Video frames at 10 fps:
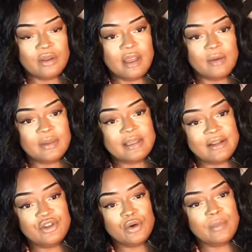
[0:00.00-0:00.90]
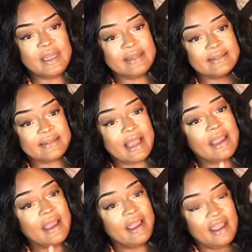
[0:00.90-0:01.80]
or their potential because it's
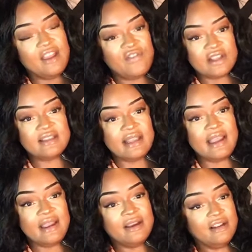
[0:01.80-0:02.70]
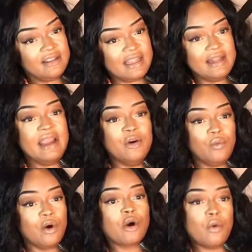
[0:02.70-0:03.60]
like if it's there, then
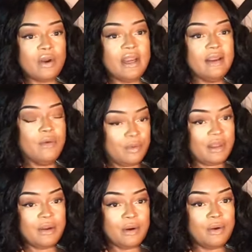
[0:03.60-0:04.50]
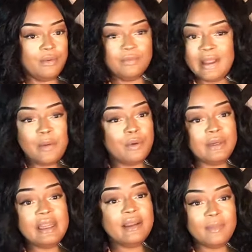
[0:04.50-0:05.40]
they'll work on it on their own. They
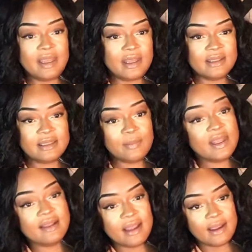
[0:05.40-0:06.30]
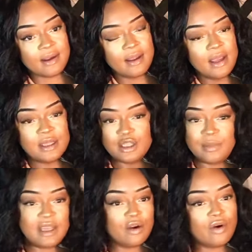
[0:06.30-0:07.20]
won't need me to be there
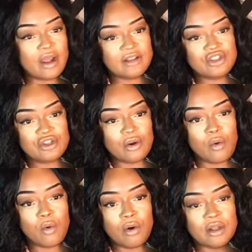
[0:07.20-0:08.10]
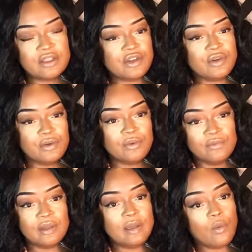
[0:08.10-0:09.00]
to be a crutch or to
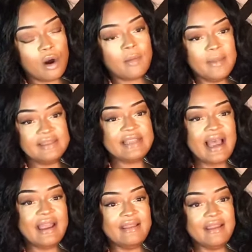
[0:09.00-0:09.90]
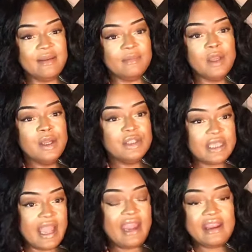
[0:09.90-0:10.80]
really walk beside them
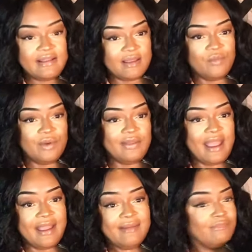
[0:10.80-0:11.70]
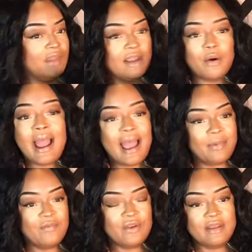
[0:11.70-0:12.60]
to aid them with that. It'll
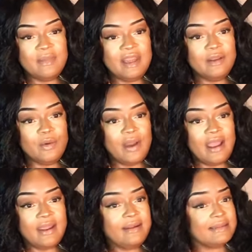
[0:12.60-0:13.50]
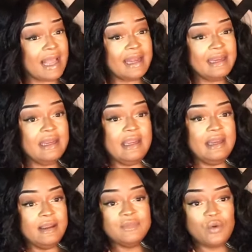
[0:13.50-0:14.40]
happen for them either way because I didn't need
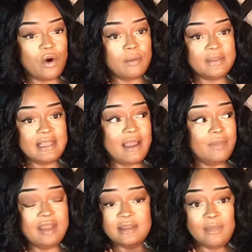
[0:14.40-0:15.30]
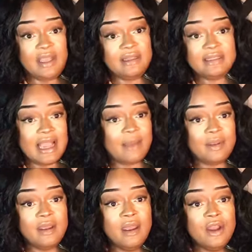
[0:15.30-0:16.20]
him to walk beside me to make this
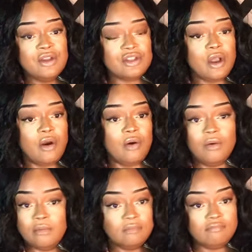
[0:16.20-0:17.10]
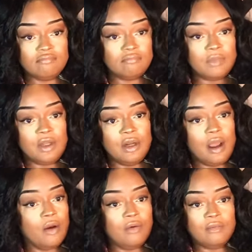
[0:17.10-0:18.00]
happen. So, you
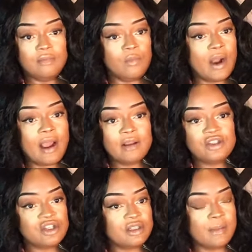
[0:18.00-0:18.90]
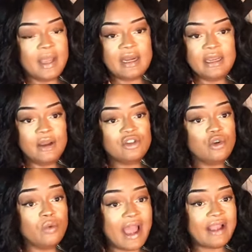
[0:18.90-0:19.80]
know, why should somebody else
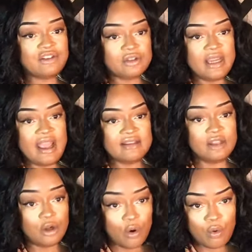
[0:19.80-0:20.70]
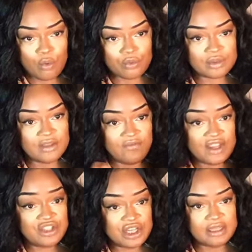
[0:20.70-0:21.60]
who actually has the goals, the
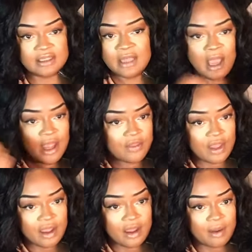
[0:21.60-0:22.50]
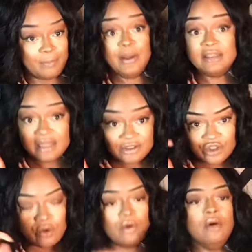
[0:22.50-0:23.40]
visions, the
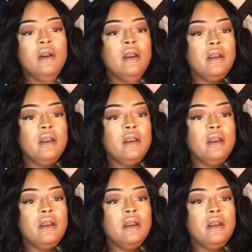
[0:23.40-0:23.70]
potential